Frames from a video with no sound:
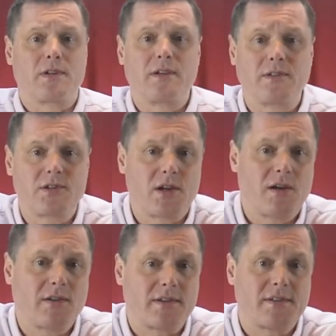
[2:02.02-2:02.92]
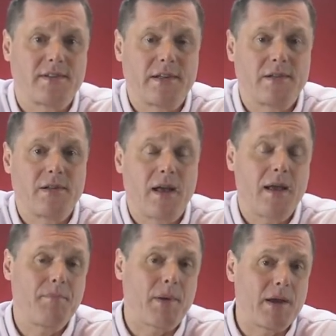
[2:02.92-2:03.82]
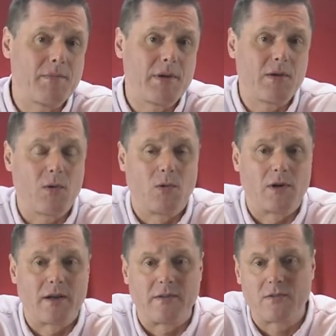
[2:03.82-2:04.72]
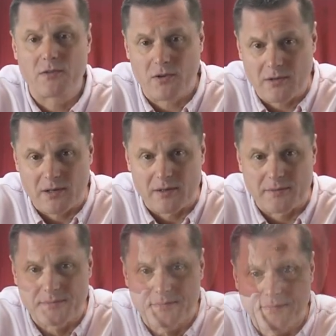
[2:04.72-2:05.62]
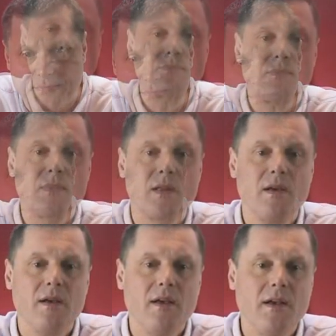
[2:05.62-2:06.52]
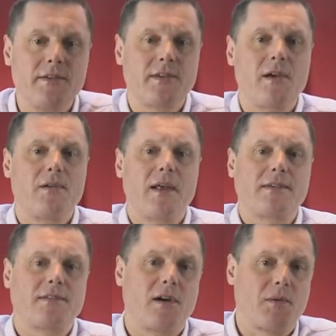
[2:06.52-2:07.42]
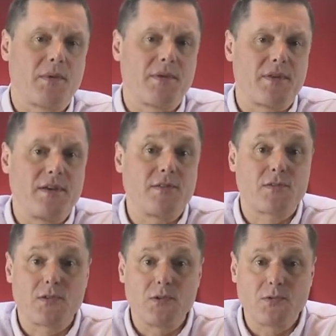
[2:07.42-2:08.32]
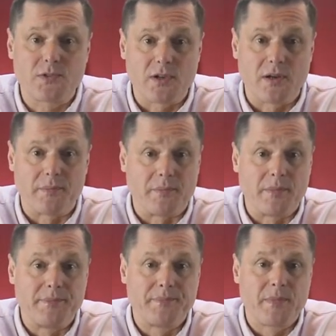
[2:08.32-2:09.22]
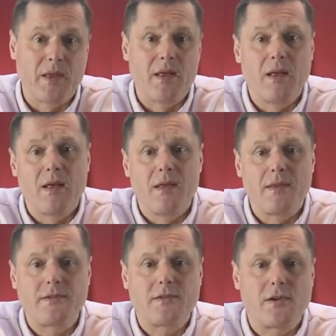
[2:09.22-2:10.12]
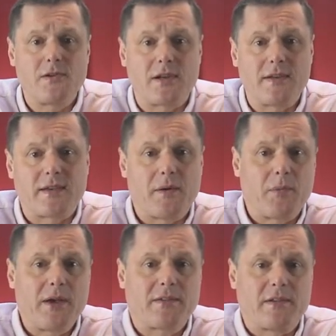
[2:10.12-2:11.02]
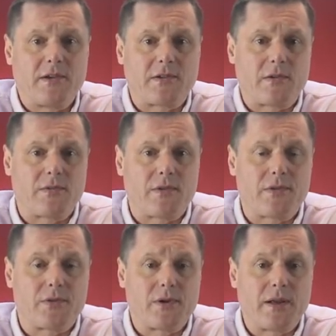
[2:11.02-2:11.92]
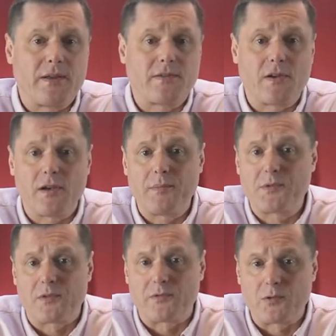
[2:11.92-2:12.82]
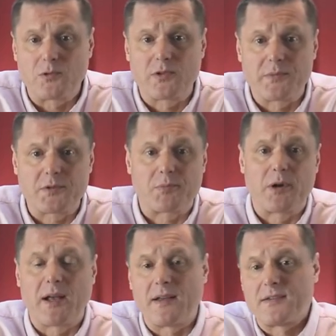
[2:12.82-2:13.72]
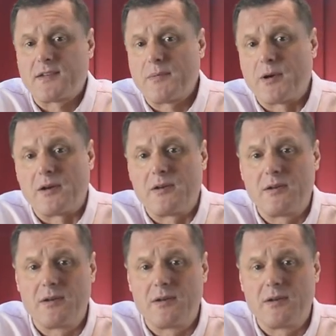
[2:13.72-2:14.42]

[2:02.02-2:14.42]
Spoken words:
the child is still a baby or a toddler. So let's start with the school term. This is usually 10 weeks in each of the three terms of autumn, spring and summer.